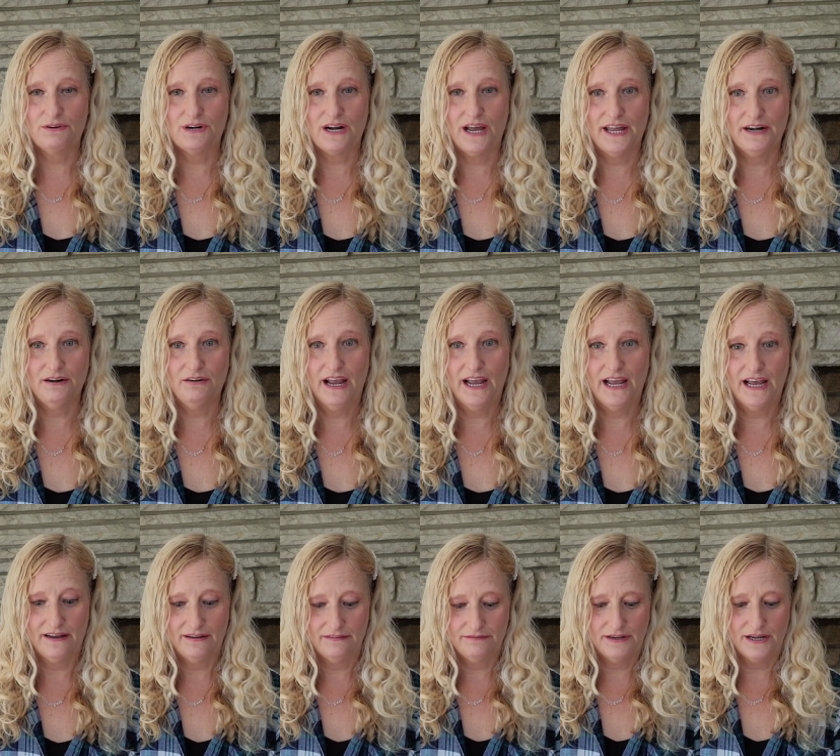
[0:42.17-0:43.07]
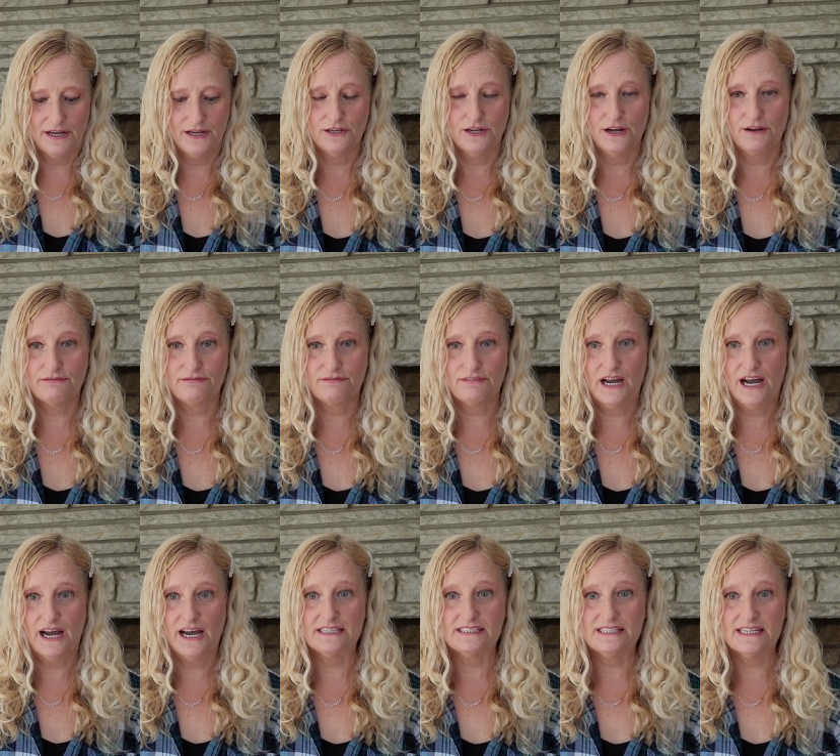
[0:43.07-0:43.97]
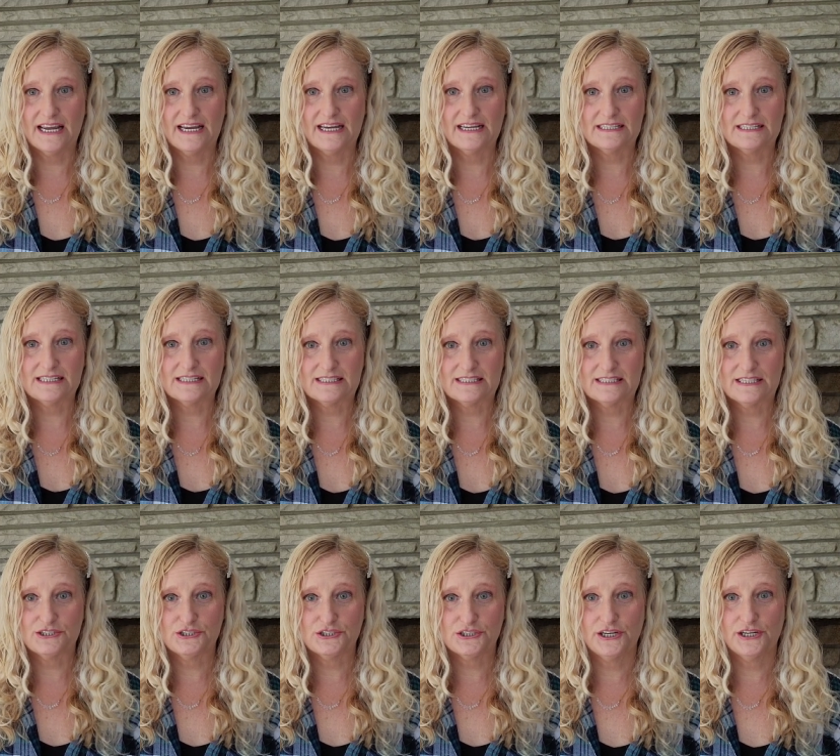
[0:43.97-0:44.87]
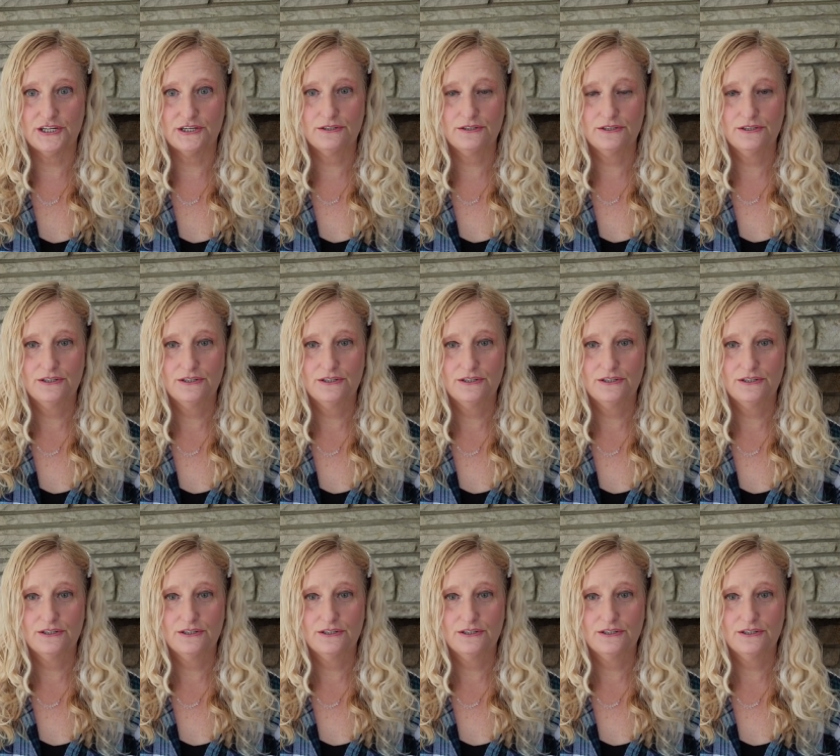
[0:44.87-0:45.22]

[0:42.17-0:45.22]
and I don't have enough content, stitching,